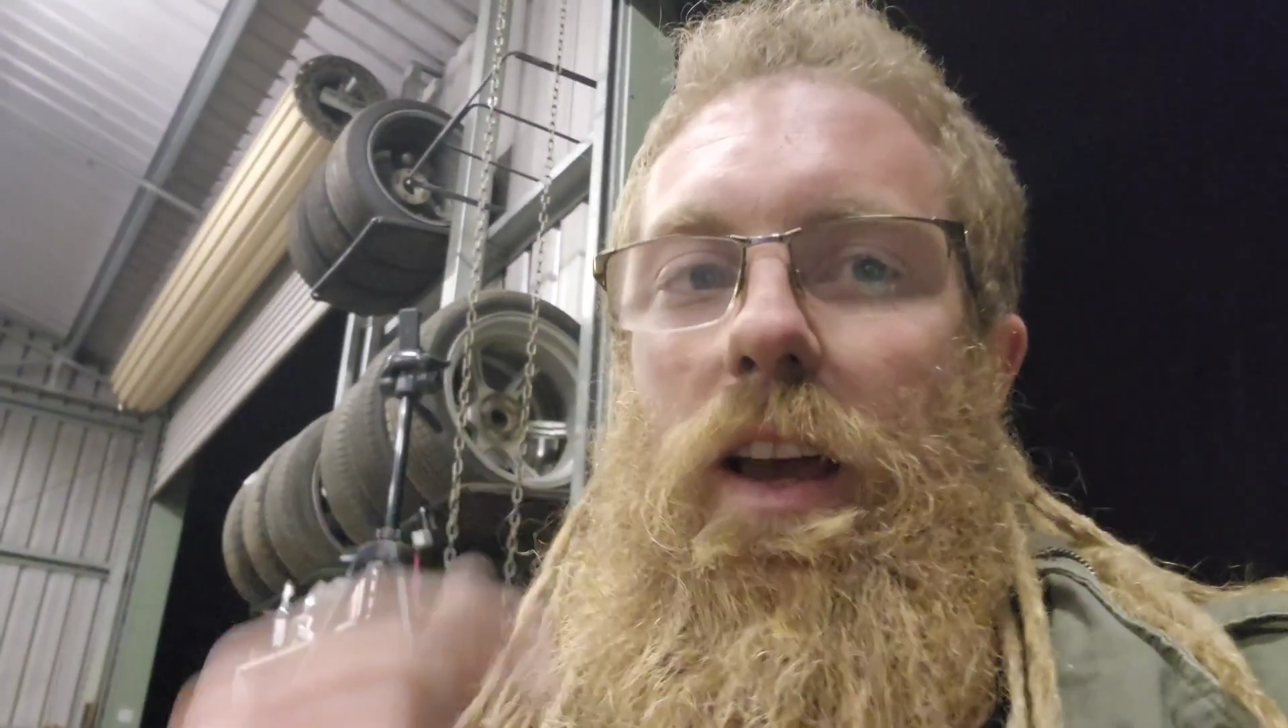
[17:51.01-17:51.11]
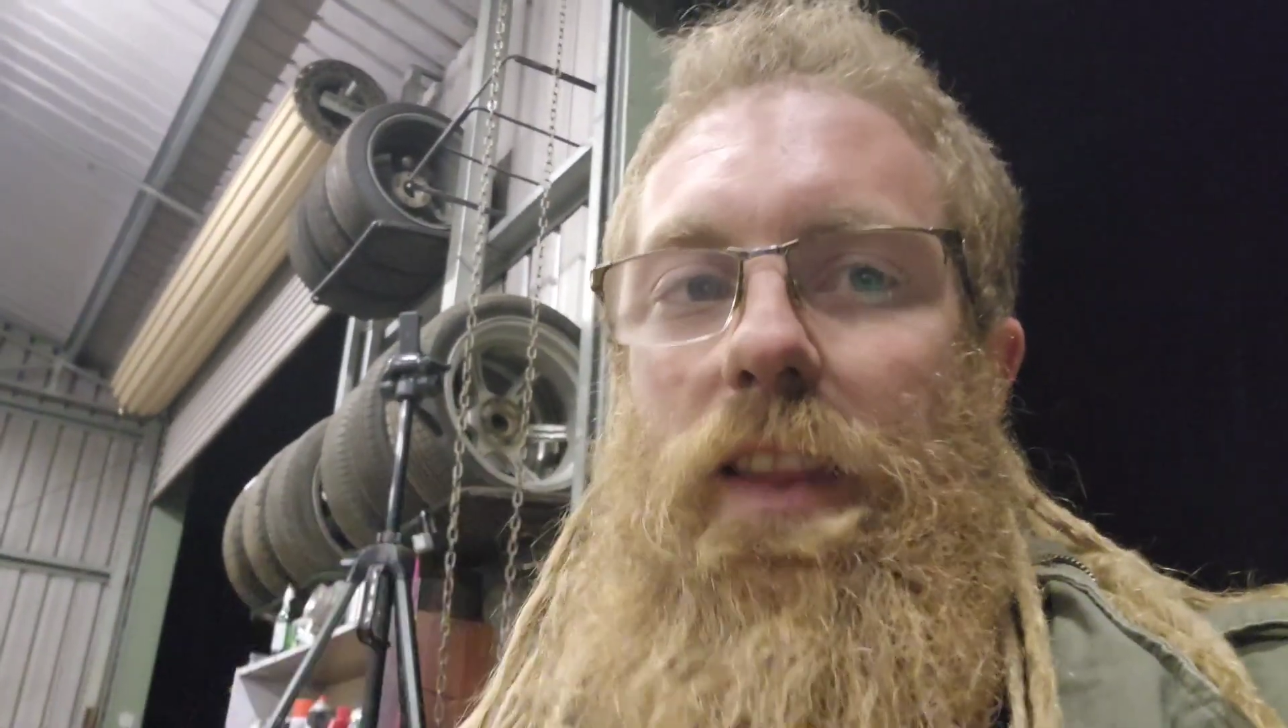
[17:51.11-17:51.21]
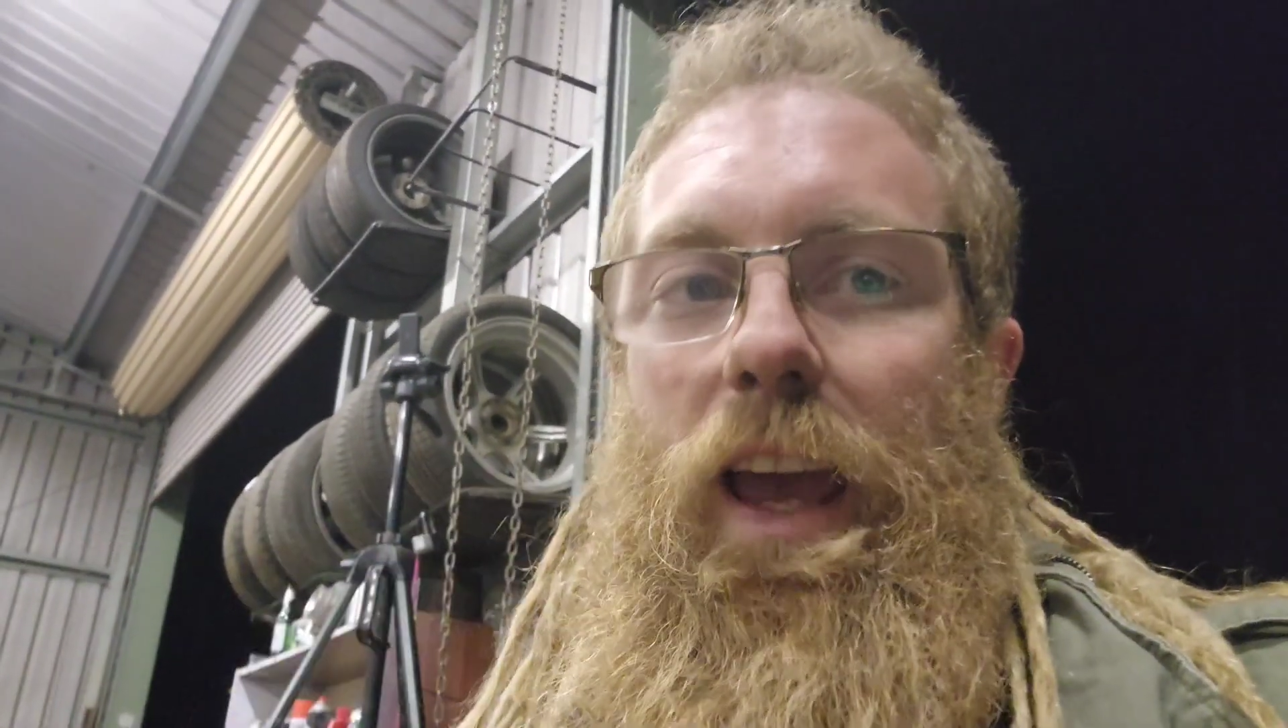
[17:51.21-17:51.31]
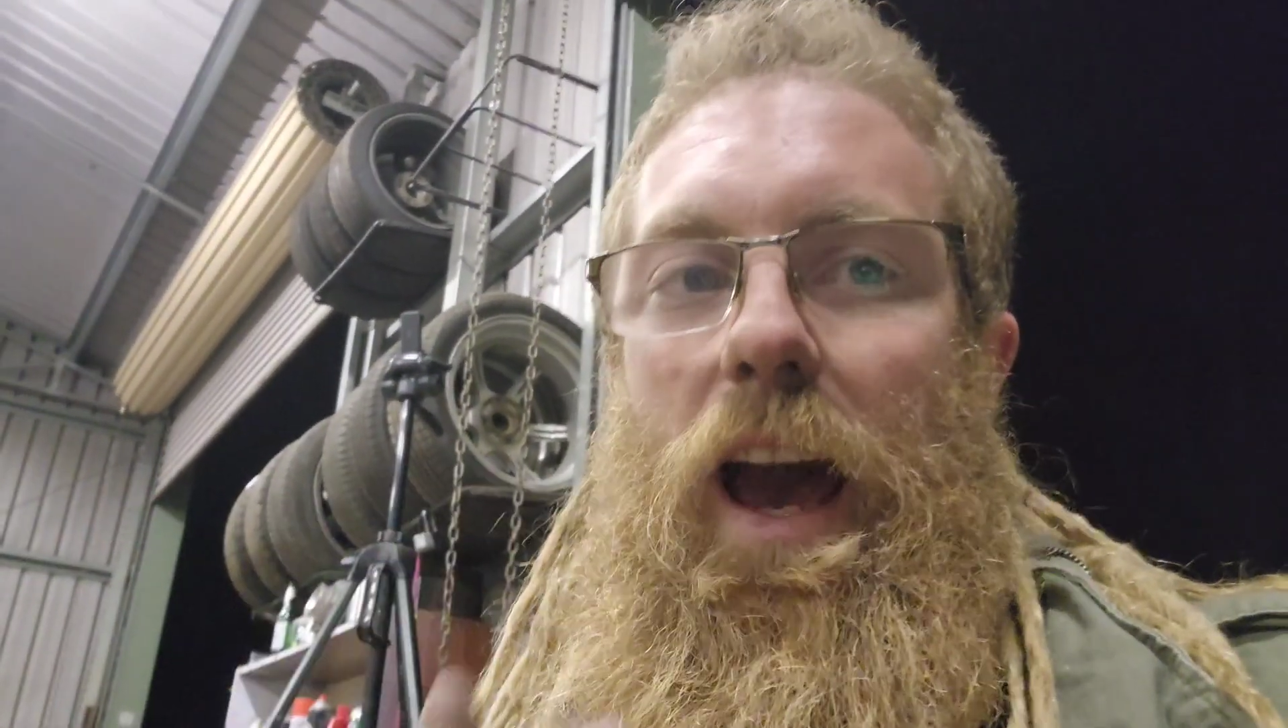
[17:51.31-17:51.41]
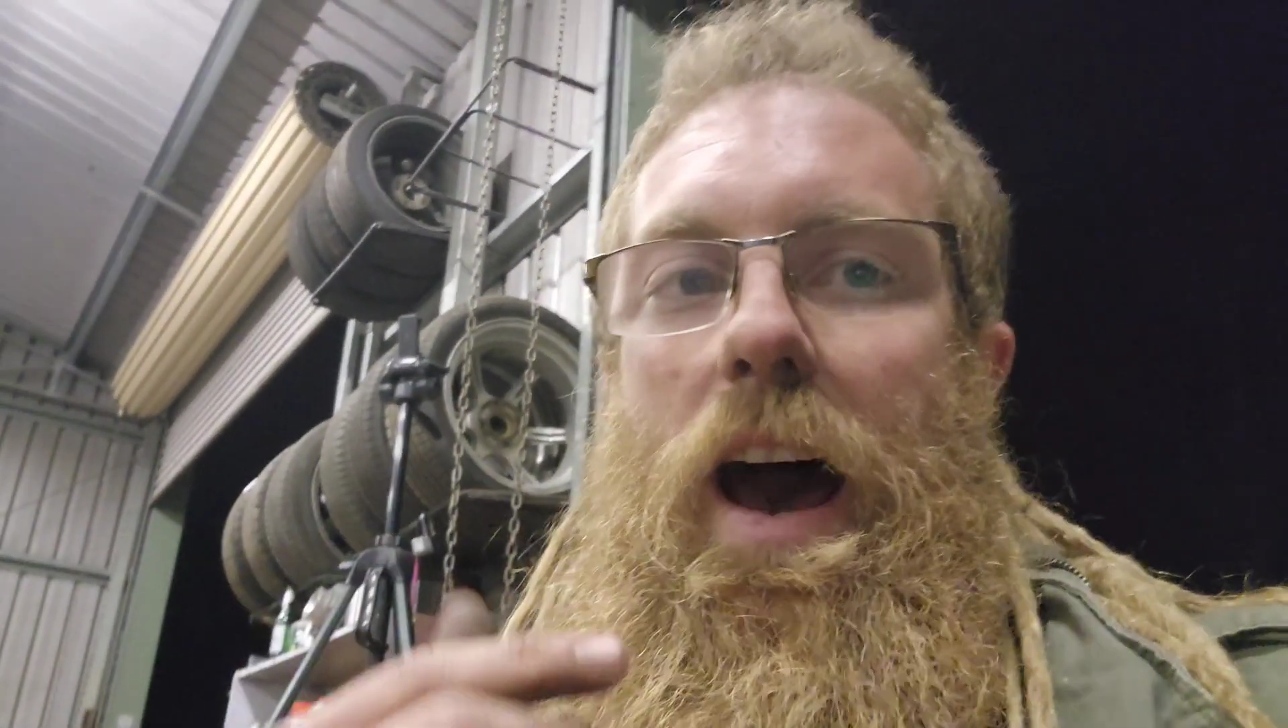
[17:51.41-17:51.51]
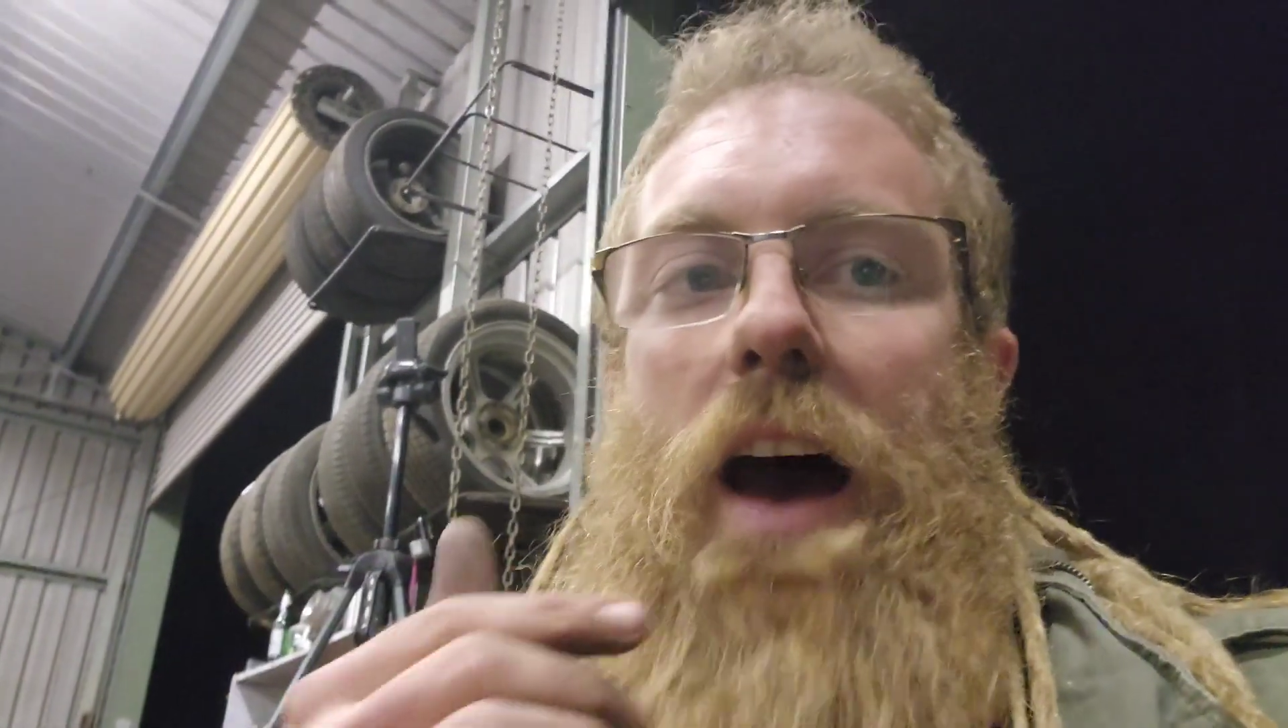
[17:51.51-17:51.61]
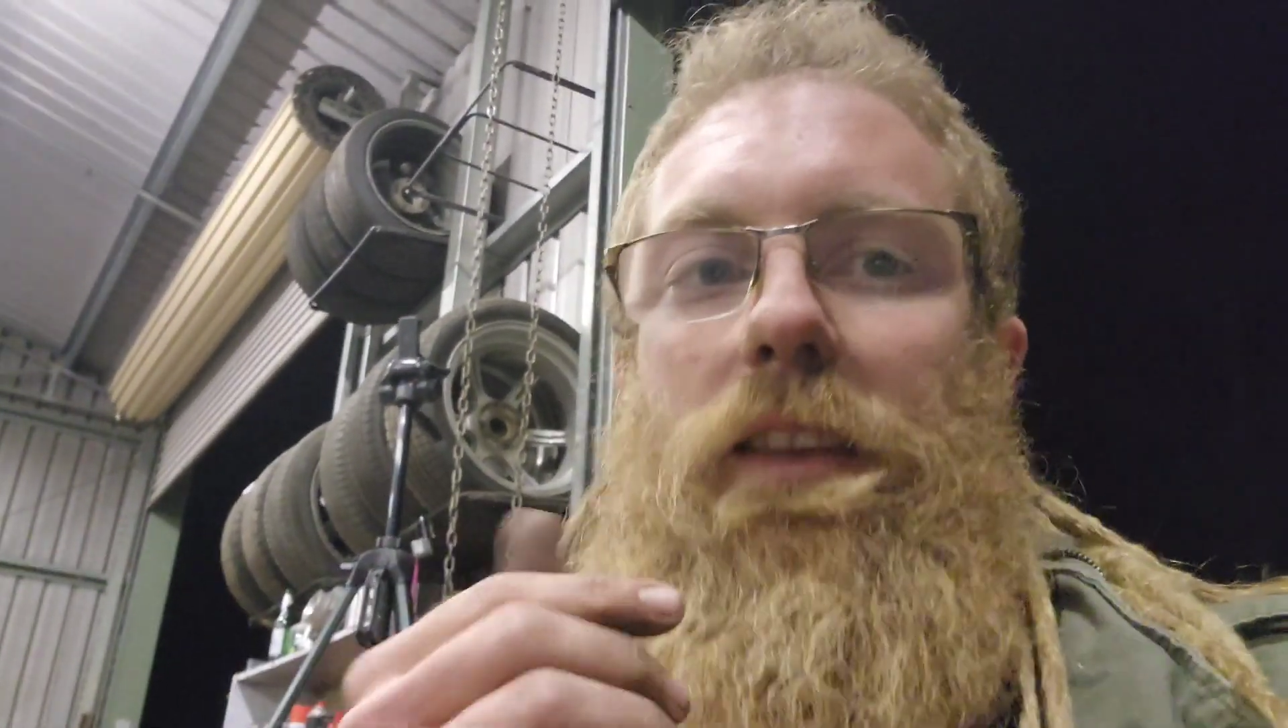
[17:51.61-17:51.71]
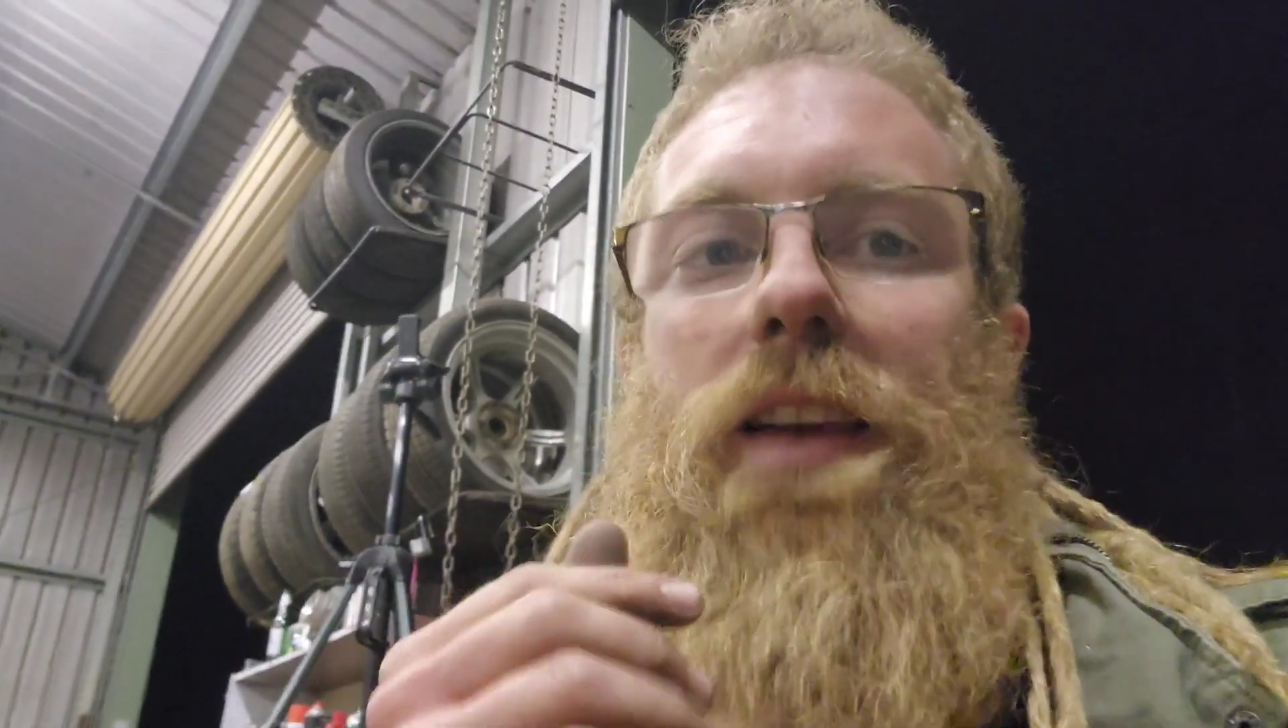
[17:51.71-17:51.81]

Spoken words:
and the guard